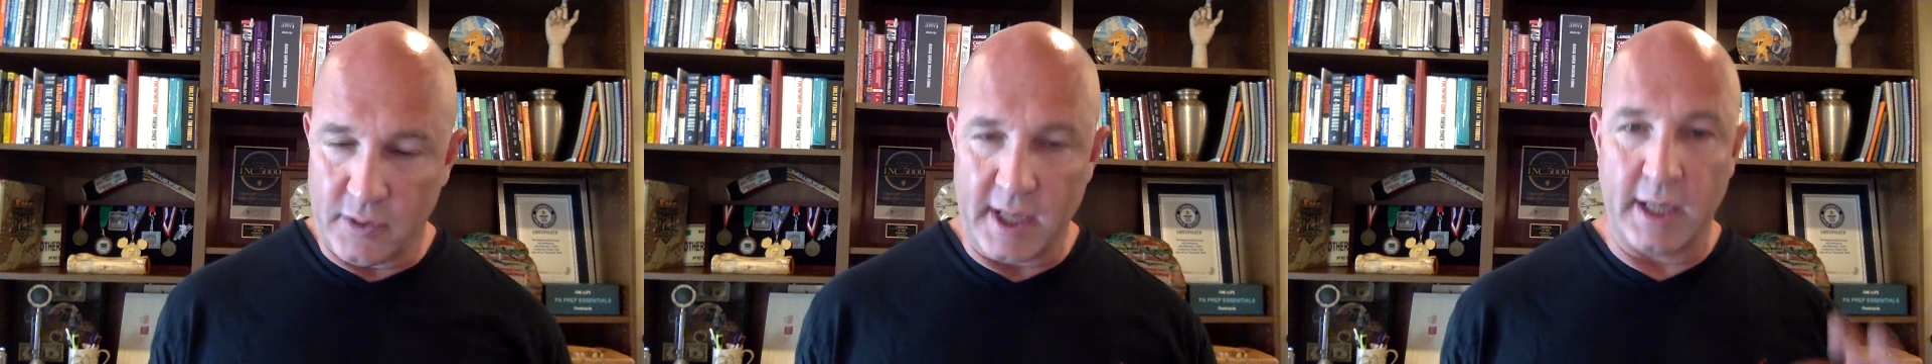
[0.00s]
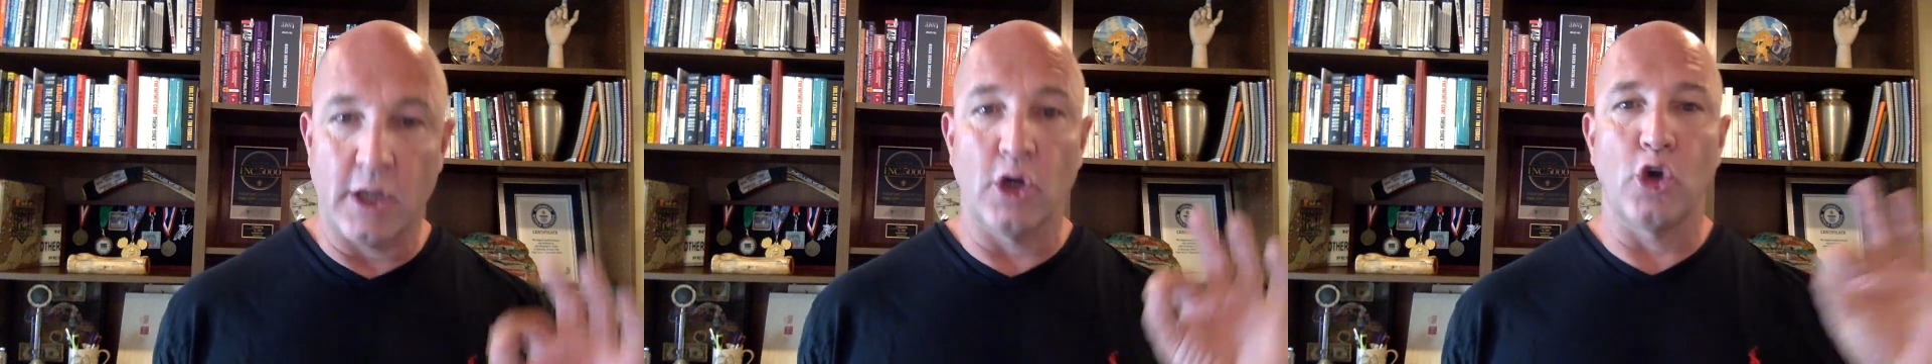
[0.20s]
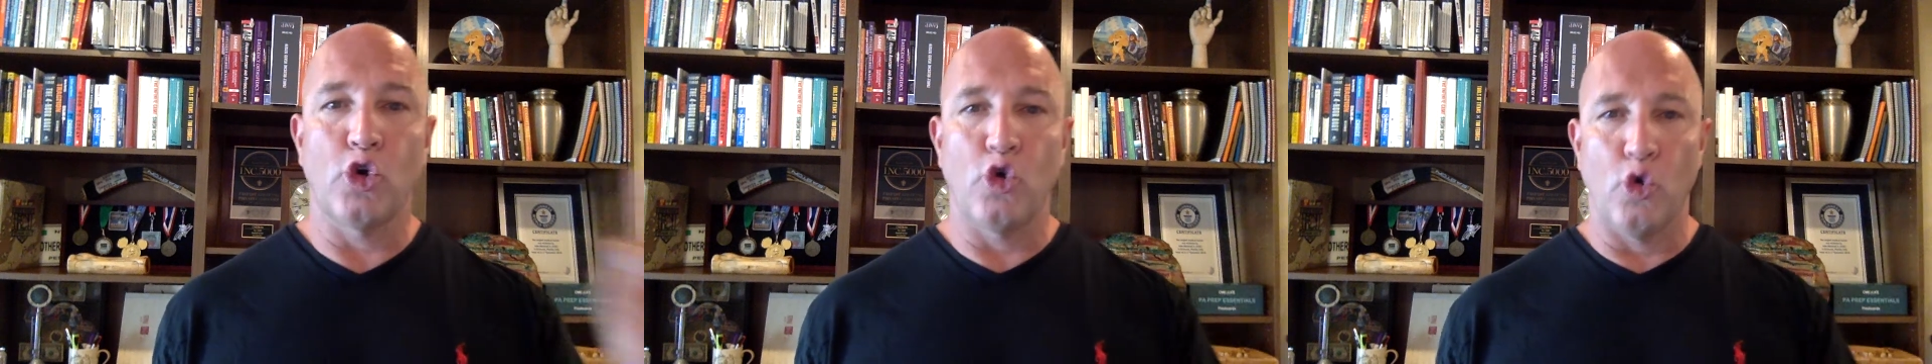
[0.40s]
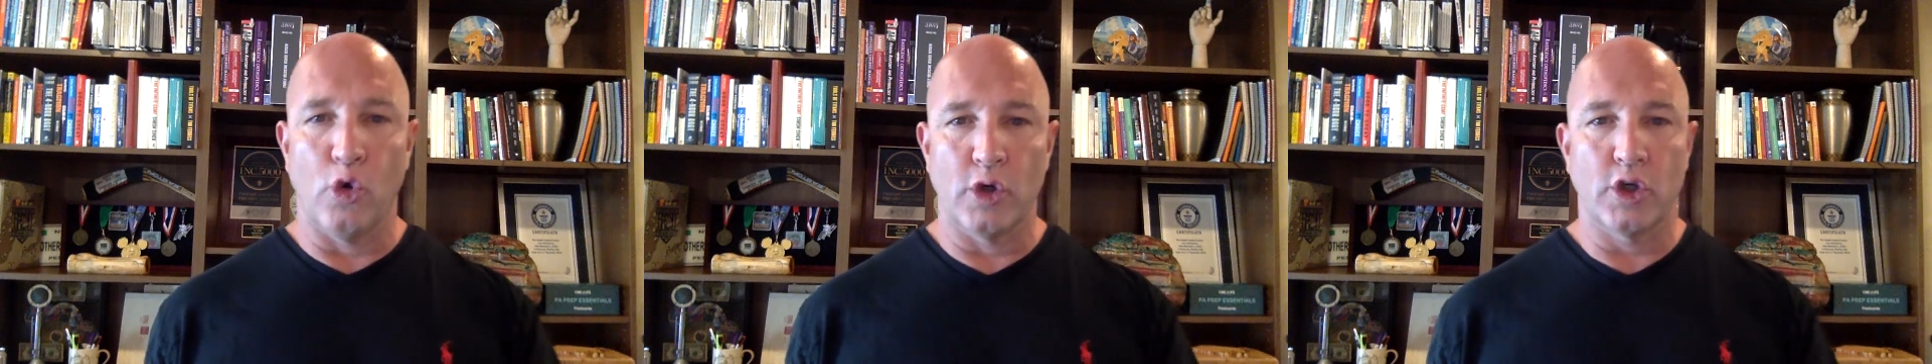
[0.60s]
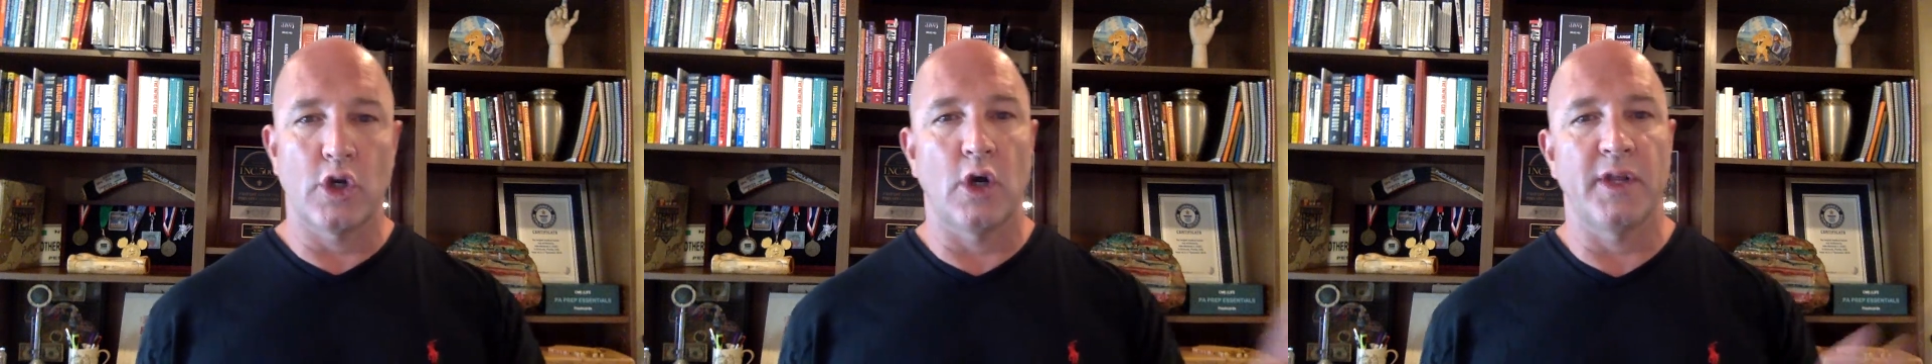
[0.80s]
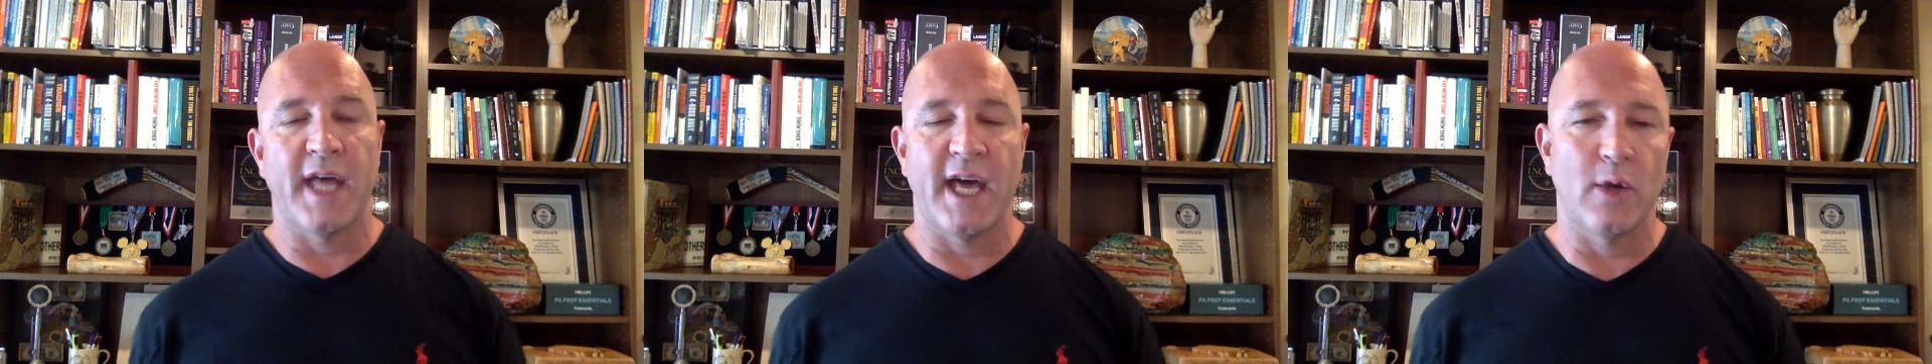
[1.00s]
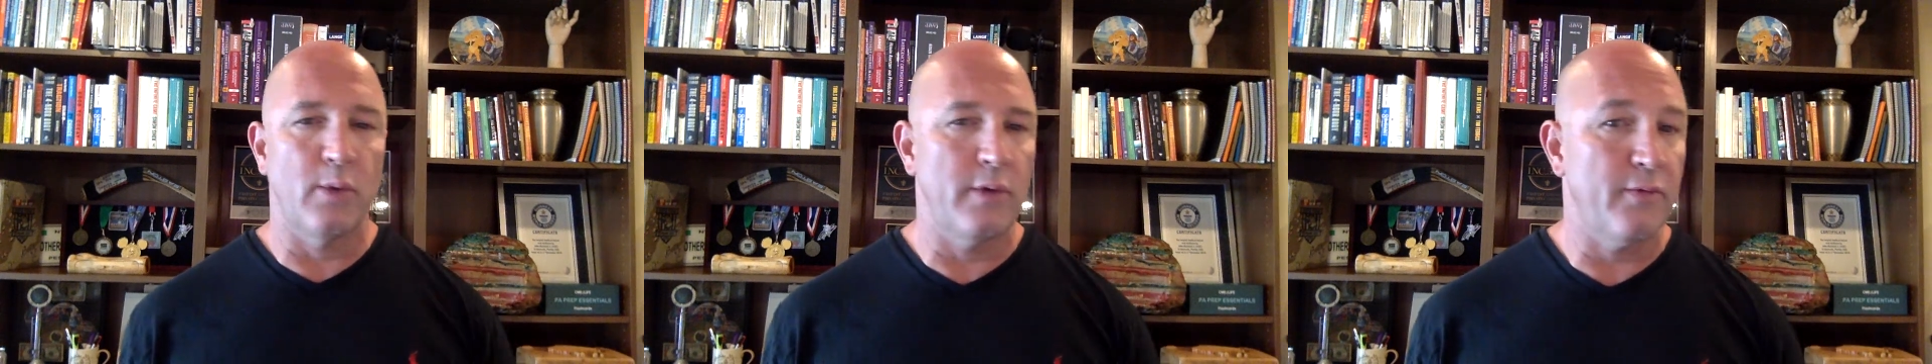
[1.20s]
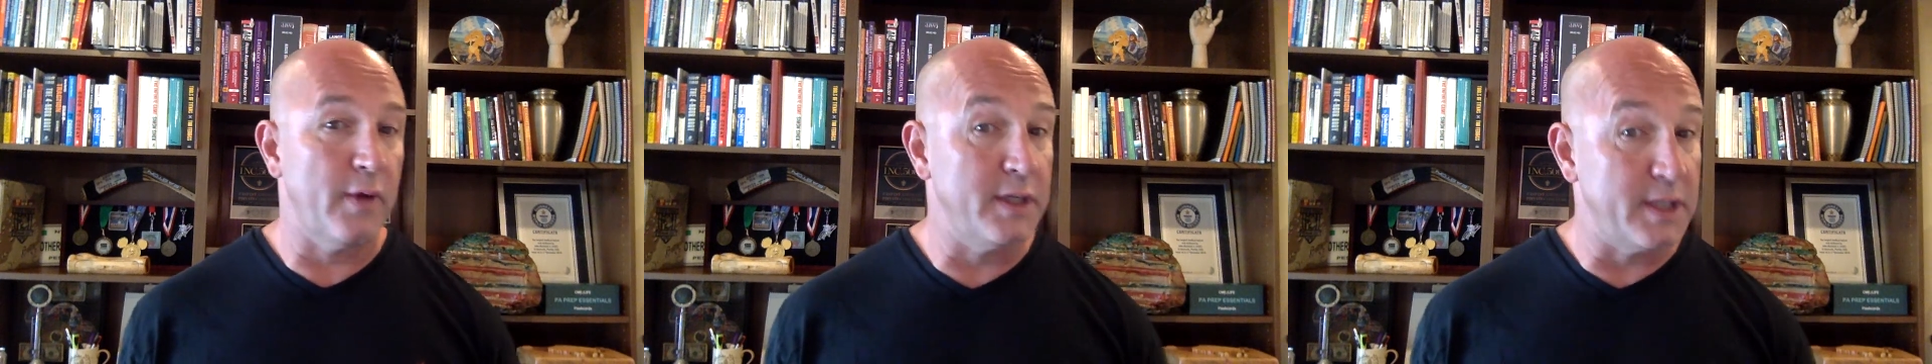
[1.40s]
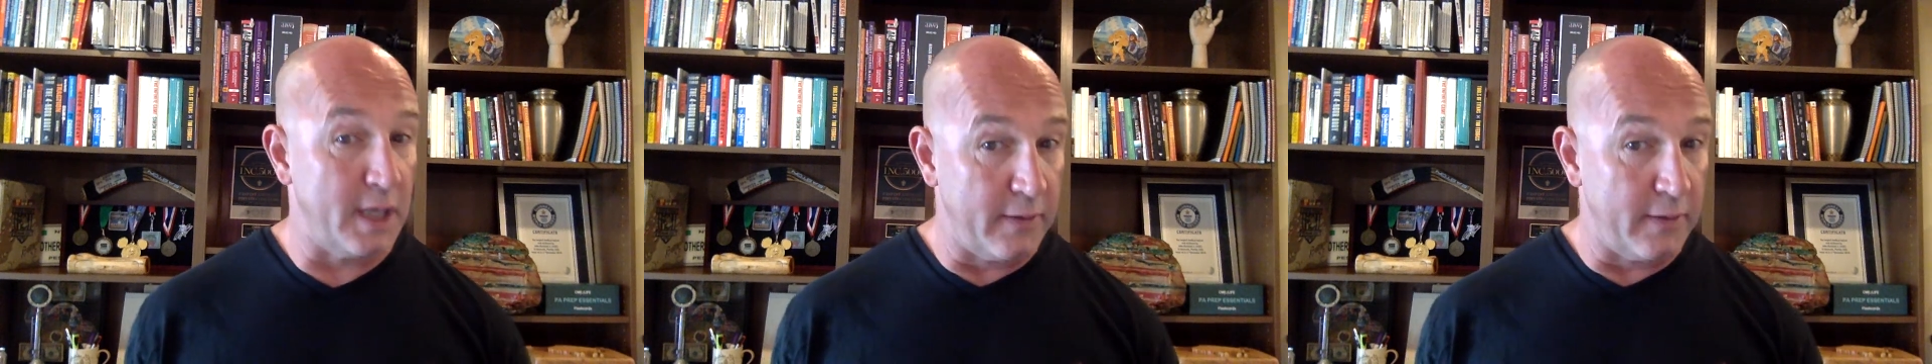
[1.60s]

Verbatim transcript: taking a course called How to Win Friends and